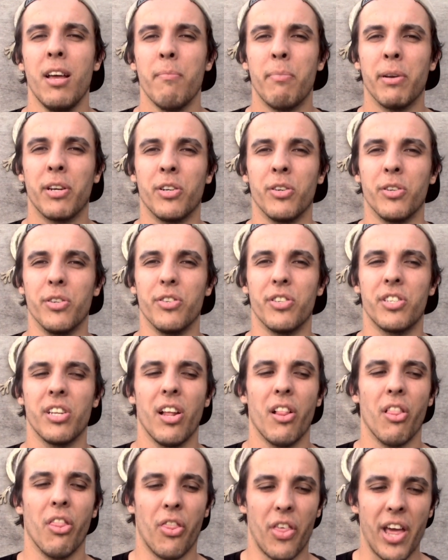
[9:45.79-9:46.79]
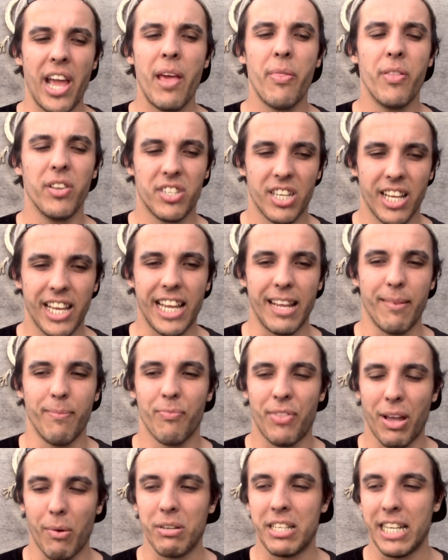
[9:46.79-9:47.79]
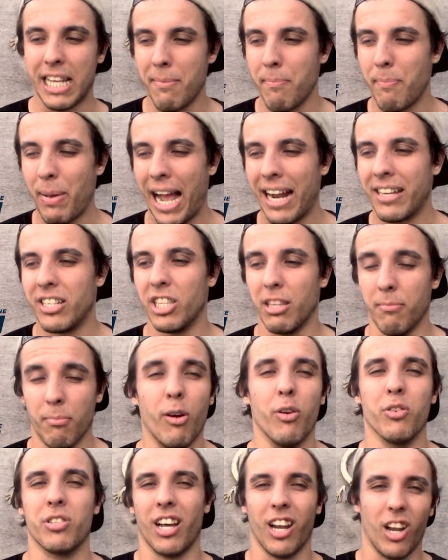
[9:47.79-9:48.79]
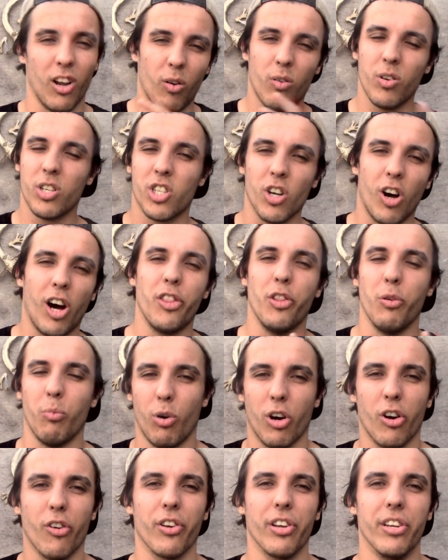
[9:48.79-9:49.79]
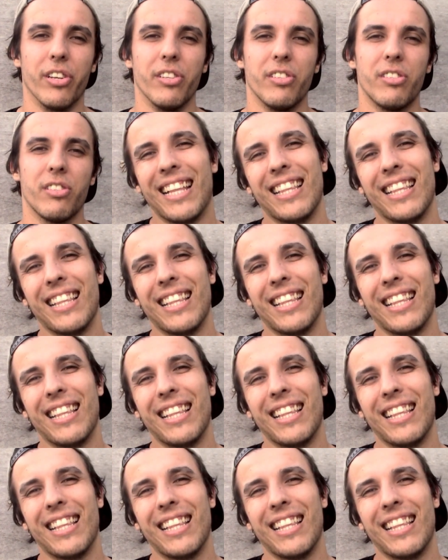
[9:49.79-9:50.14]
because they're the team that was impacted the most alongside the Warriors,